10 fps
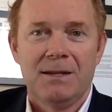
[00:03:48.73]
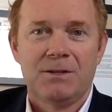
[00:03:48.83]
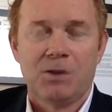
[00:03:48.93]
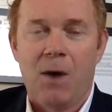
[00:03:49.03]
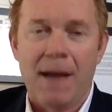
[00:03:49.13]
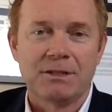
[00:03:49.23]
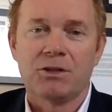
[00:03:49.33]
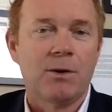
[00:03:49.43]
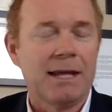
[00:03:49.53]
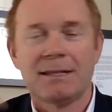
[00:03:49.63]
So I'm
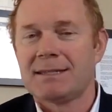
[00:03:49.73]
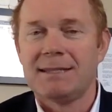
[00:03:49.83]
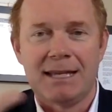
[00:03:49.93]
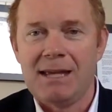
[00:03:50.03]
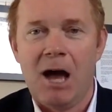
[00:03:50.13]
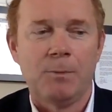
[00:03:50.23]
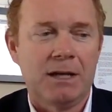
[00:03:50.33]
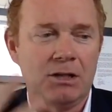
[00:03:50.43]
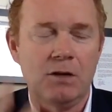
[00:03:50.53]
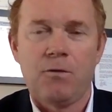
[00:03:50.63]
just going, hey, listen, can you help
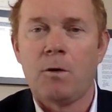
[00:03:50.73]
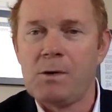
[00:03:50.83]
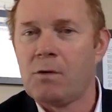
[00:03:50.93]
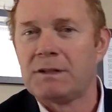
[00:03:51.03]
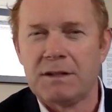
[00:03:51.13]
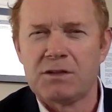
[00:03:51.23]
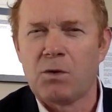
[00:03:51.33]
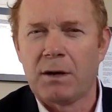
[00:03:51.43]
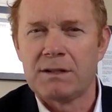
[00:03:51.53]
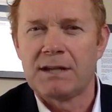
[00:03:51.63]
me? Can you forward me over to this
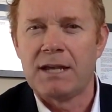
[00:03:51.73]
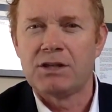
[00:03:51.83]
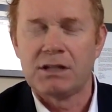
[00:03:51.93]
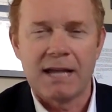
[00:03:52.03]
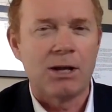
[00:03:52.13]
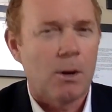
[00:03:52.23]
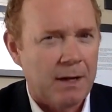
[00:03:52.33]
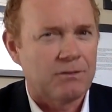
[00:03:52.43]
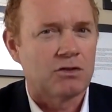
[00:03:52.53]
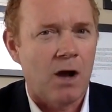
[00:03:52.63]
organization? Because I know I'm going
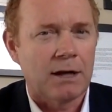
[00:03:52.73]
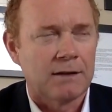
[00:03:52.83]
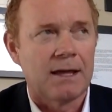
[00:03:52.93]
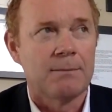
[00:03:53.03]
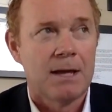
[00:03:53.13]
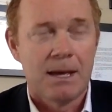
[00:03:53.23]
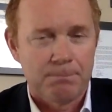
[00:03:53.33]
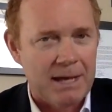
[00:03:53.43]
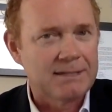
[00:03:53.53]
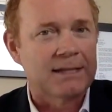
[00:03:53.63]
to have to talk to them
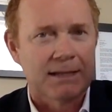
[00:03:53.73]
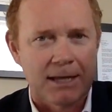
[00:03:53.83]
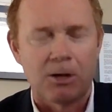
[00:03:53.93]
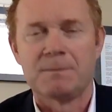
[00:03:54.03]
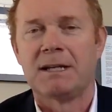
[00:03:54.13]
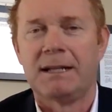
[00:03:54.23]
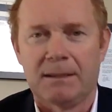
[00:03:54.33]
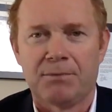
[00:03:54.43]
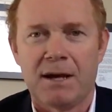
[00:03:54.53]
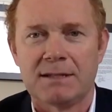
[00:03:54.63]
based on the letter I'm
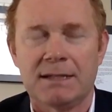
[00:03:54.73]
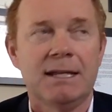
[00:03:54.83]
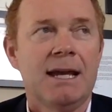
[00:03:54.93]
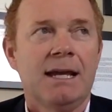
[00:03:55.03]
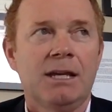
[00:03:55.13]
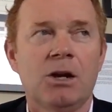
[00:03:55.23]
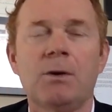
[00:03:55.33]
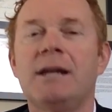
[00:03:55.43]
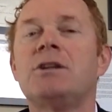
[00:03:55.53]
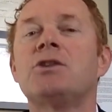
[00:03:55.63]
sending the president.
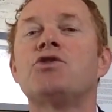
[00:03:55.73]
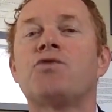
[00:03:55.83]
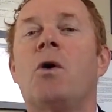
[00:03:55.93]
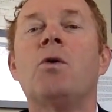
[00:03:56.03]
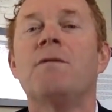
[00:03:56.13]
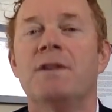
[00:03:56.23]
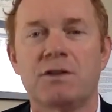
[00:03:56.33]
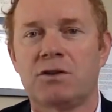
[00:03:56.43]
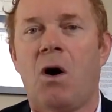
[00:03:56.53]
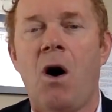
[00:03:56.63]
You're in control of
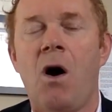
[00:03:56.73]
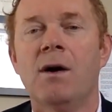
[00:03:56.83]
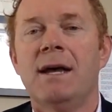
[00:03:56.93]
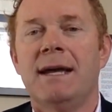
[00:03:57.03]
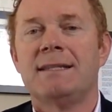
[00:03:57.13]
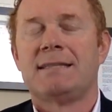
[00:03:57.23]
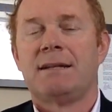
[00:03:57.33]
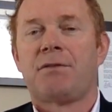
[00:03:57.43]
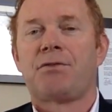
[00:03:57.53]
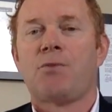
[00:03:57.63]
this call.
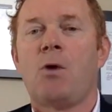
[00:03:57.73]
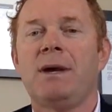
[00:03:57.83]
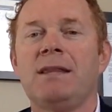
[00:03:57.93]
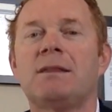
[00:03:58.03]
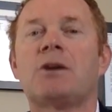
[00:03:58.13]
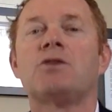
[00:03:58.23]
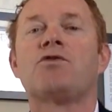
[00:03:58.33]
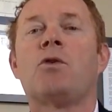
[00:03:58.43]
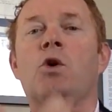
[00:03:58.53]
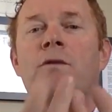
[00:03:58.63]
Instead of throwing the
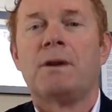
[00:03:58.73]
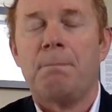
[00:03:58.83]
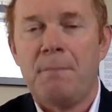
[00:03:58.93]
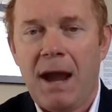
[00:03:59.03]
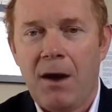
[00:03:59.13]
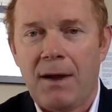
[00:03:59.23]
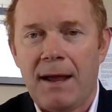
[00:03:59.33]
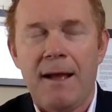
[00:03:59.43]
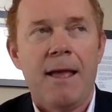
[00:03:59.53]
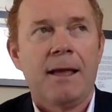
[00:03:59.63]
control over to Mary,